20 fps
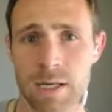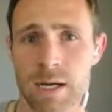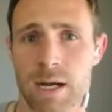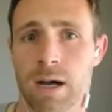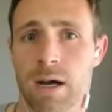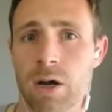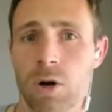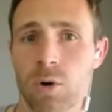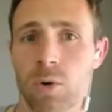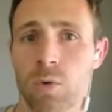
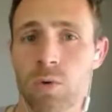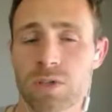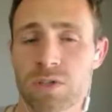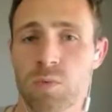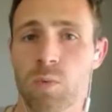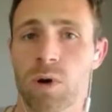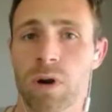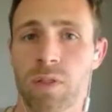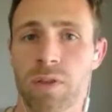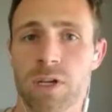uh, who was
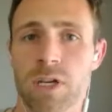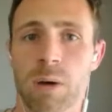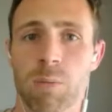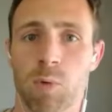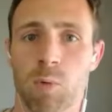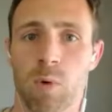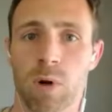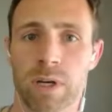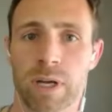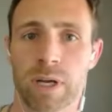one of the number
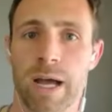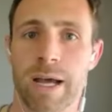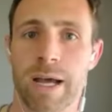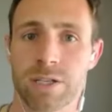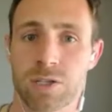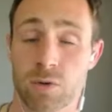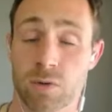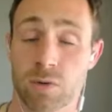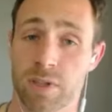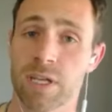one
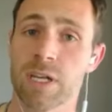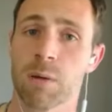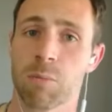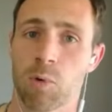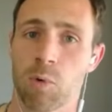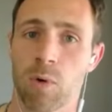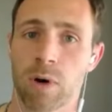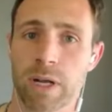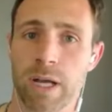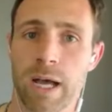guys or the number
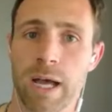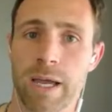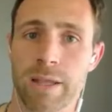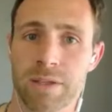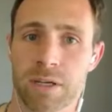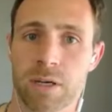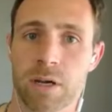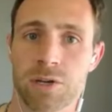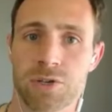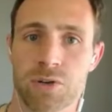one guy in the
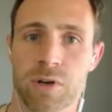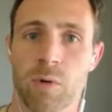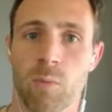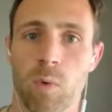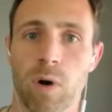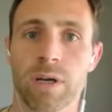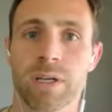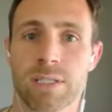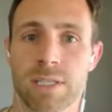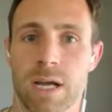country at
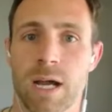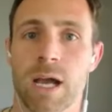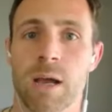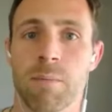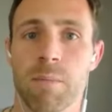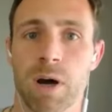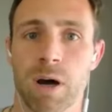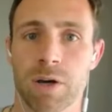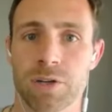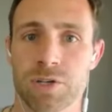one
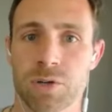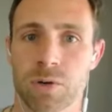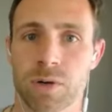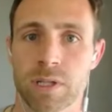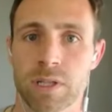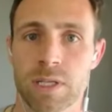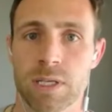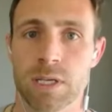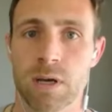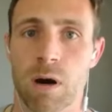time uh,
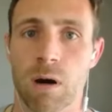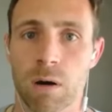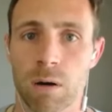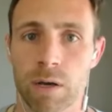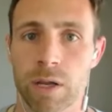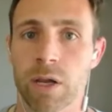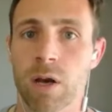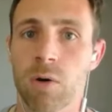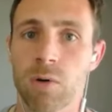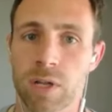during the R
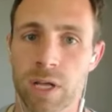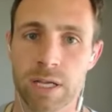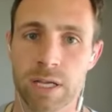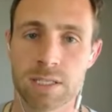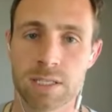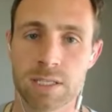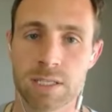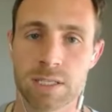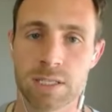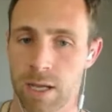E O
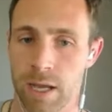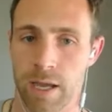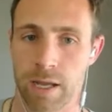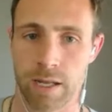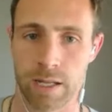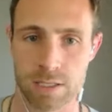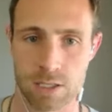days,